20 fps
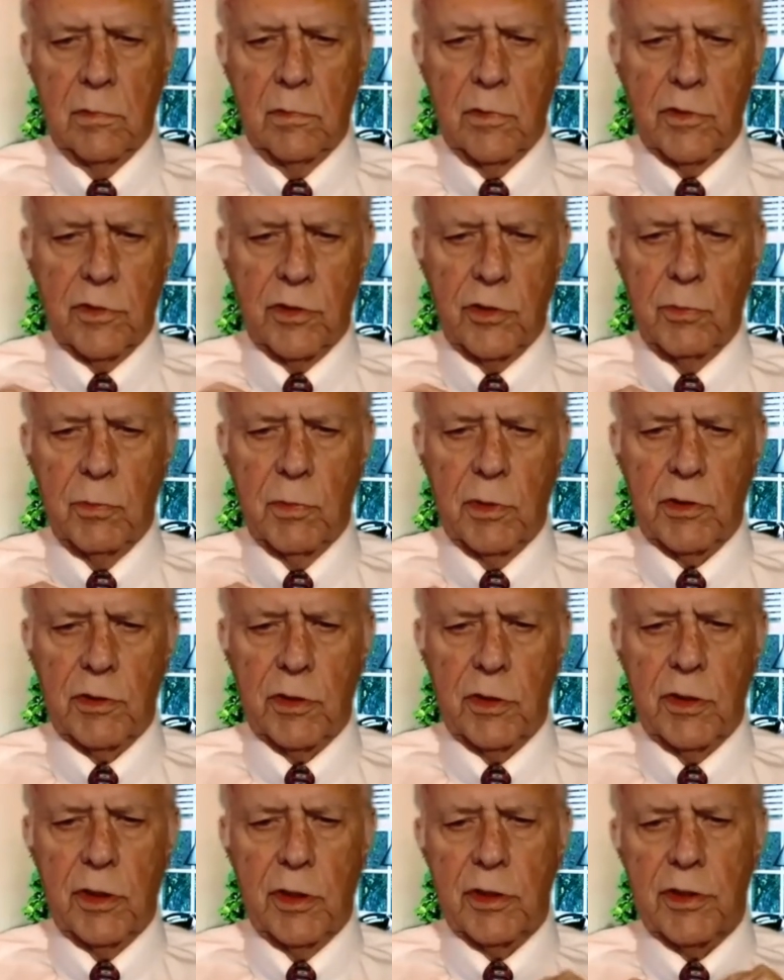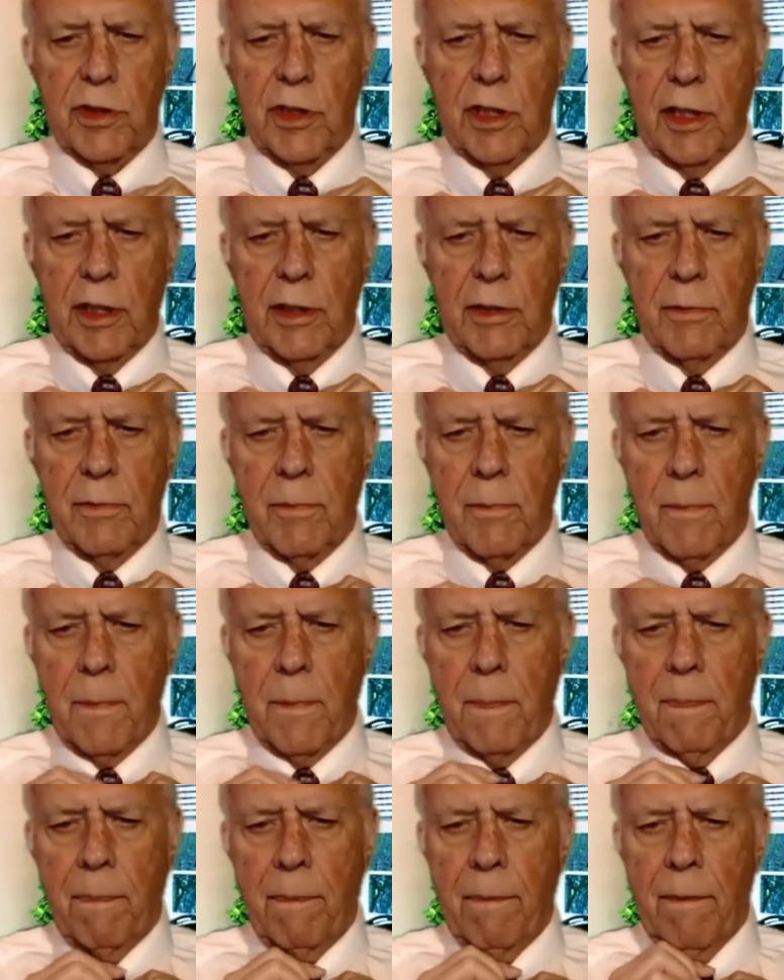It's too much on this side.
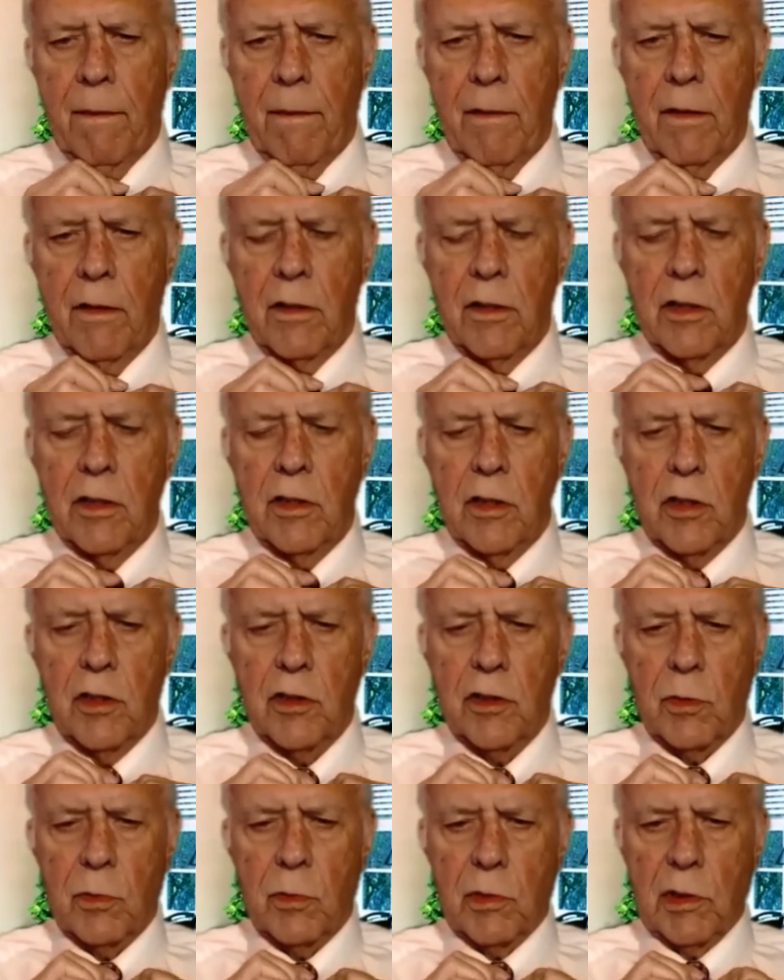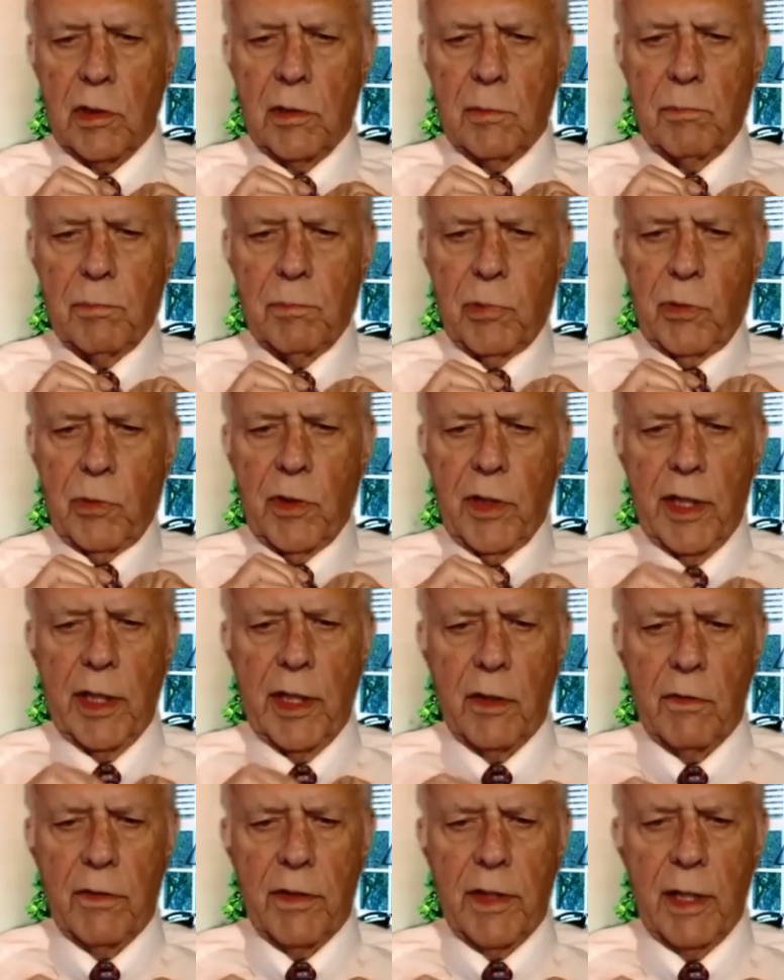So pull that
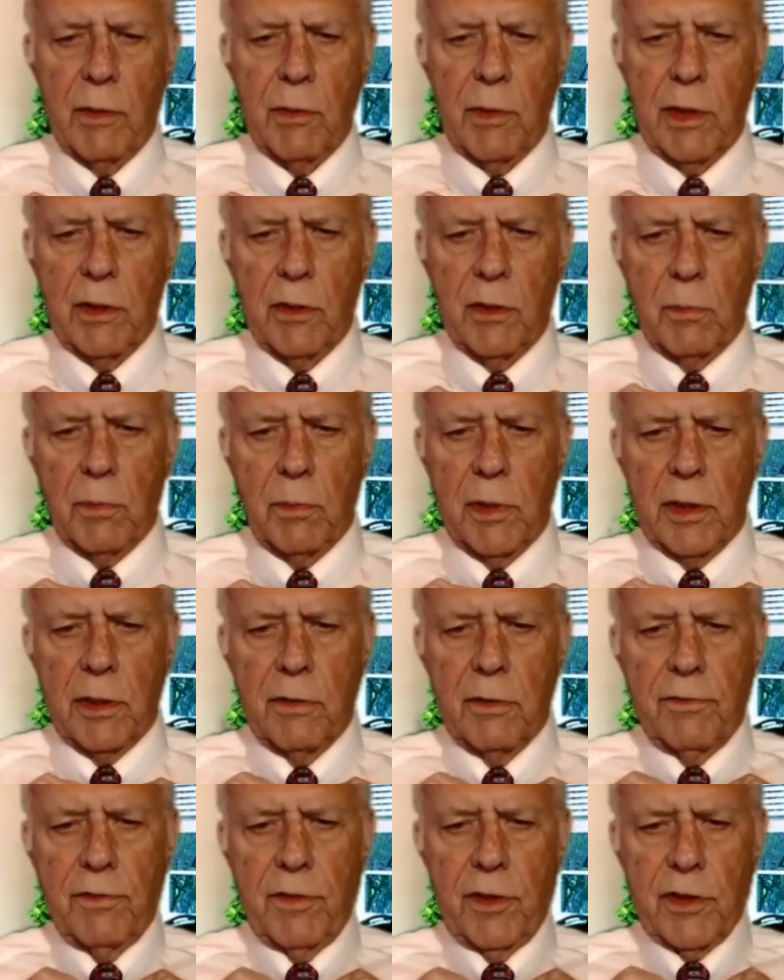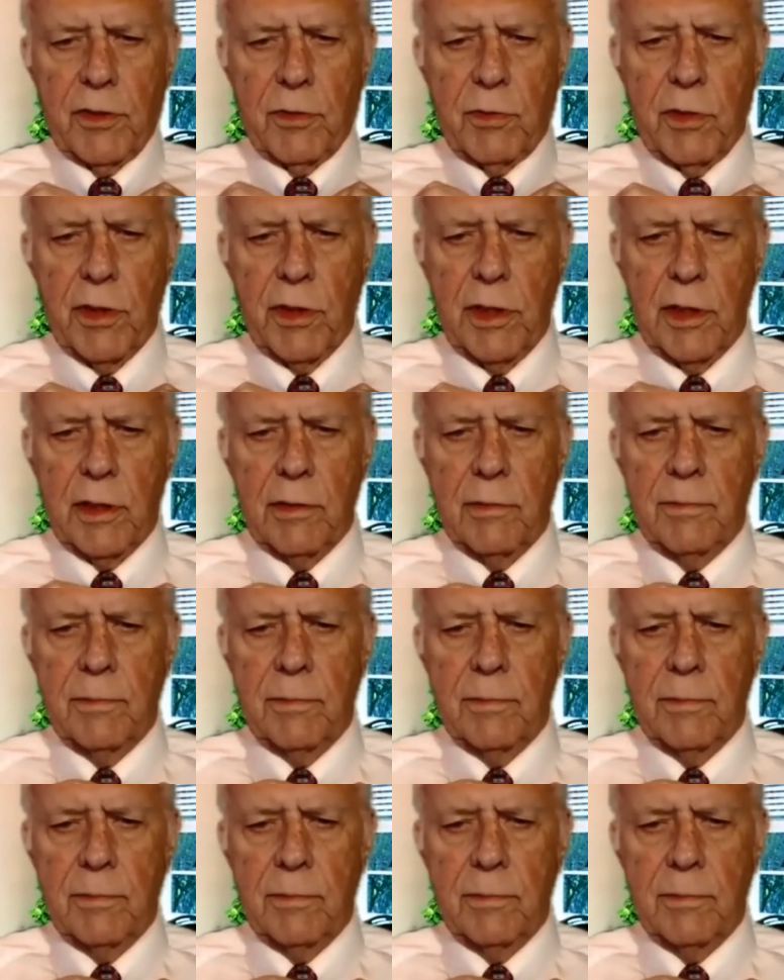over that way a little bit, fuss with it.